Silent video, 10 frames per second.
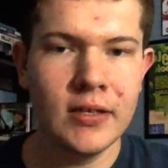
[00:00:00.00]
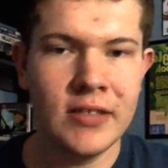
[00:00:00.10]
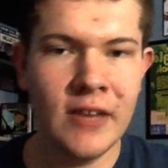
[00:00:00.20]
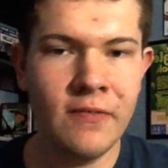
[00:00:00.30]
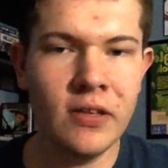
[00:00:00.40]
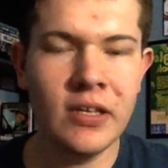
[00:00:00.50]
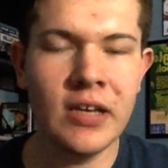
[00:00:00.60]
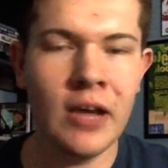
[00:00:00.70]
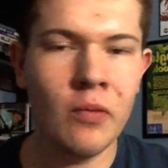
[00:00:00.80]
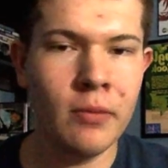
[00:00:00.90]
Definitely
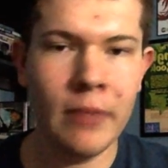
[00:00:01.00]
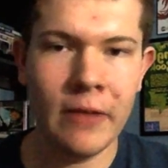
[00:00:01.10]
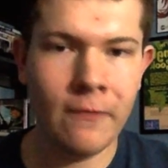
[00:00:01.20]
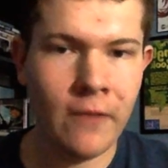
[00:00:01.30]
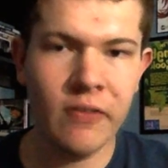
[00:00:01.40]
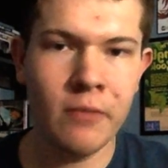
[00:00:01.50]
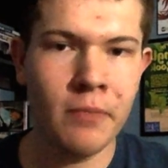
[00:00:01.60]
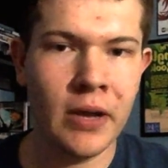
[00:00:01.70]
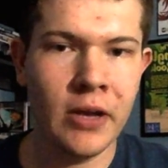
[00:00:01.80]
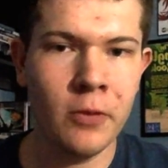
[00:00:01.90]
not one of my favorite
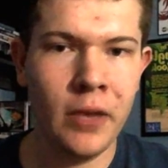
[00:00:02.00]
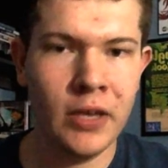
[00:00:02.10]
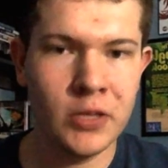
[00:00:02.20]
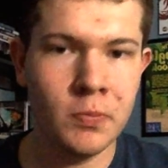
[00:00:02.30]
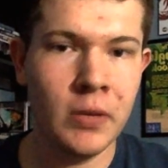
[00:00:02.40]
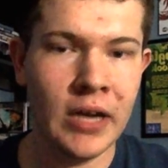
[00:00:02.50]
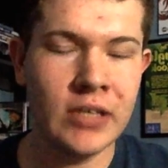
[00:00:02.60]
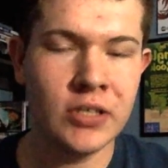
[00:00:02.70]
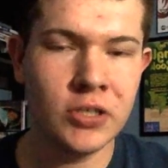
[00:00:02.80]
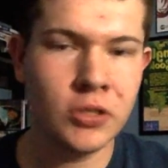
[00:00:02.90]
biopics, but I
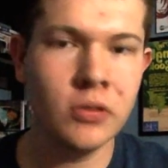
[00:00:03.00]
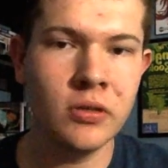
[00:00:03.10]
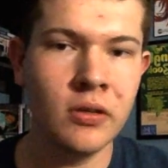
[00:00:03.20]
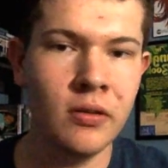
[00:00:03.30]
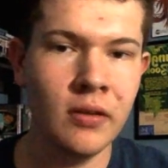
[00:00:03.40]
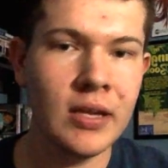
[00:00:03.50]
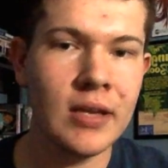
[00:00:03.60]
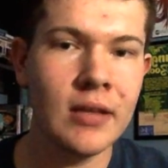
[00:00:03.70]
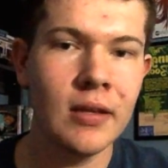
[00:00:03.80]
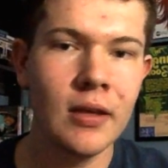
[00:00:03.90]

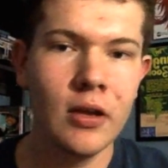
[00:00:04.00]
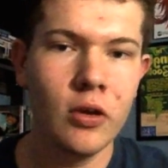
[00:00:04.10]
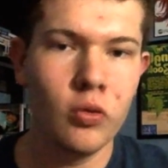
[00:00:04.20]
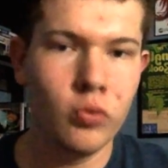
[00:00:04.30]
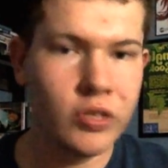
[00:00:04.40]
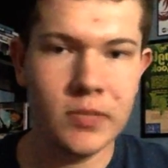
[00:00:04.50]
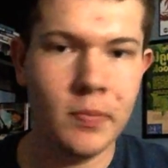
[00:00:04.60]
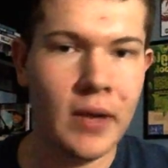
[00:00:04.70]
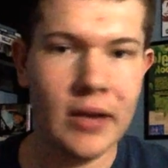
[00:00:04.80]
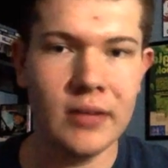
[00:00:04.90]
certainly
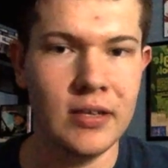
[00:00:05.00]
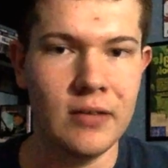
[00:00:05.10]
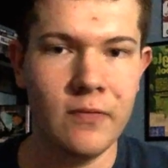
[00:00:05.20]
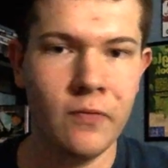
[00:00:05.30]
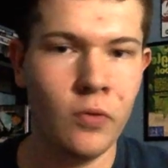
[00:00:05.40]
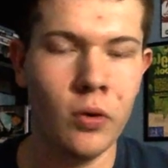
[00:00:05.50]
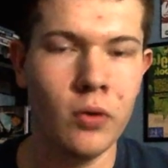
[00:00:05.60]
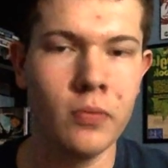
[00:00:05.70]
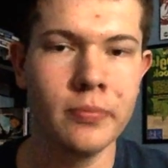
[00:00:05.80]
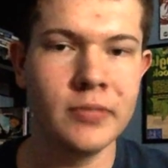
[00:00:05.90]
respect it
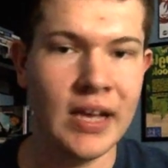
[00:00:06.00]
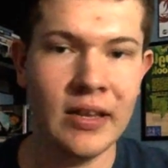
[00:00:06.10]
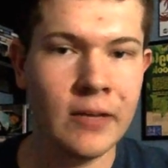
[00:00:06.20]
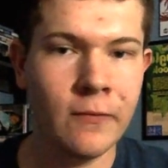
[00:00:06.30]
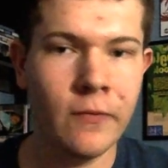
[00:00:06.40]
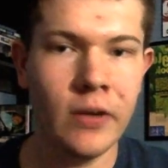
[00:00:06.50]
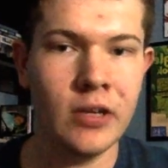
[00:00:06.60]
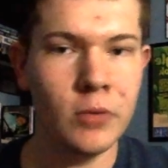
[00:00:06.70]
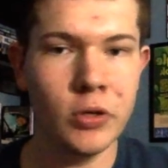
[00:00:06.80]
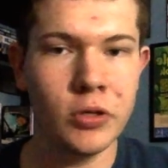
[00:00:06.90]
for telling
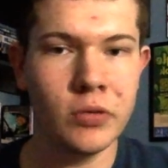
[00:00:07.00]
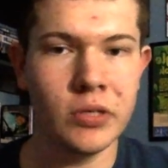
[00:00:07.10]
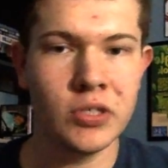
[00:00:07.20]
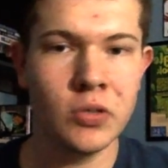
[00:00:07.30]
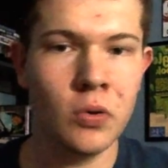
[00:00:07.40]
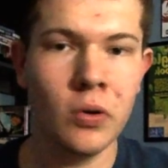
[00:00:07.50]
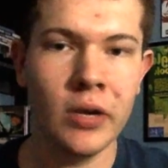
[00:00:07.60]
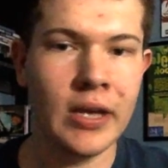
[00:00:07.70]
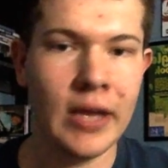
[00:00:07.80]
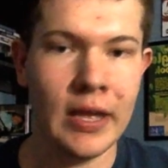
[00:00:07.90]
Freddie Mercury's
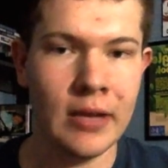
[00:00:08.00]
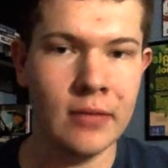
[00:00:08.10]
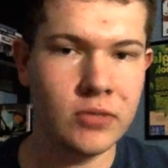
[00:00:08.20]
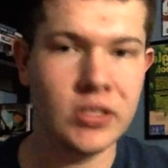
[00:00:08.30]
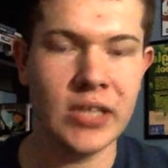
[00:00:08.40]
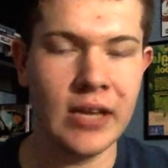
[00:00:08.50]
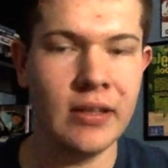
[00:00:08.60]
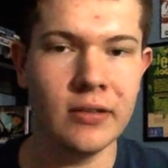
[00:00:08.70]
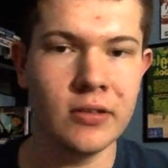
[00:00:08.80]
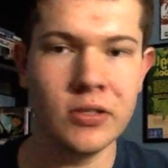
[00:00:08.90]
story and
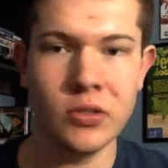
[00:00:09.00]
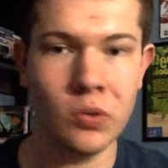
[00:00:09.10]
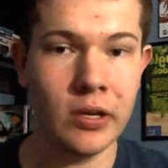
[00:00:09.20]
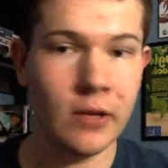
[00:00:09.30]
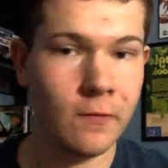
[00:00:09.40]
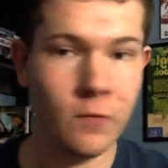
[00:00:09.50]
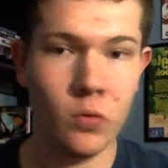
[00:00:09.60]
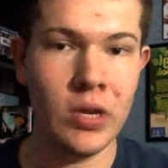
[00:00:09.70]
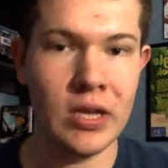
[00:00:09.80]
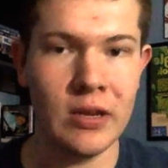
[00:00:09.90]
telling the story of
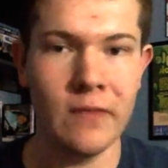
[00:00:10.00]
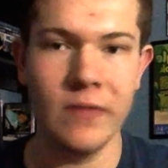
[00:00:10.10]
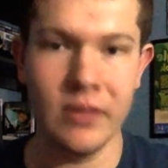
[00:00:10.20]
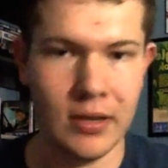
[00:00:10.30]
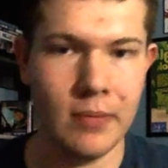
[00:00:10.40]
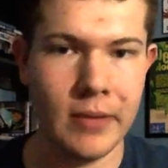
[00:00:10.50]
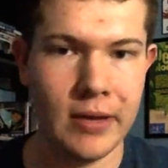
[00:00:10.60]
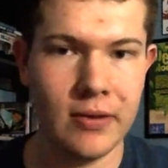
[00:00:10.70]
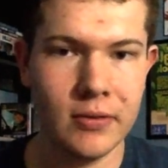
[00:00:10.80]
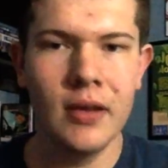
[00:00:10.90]
Queen, if you think
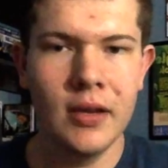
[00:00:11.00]
about it.